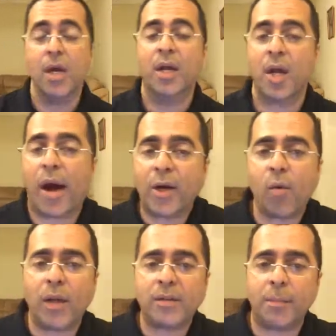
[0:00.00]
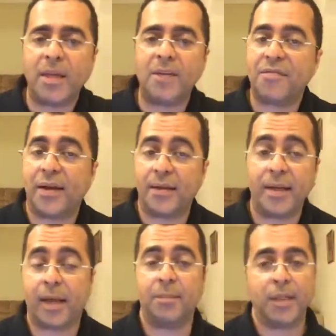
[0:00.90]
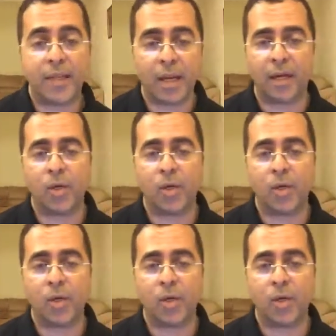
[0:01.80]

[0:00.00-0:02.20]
Now, I don't want to be defending Edmund Dillon,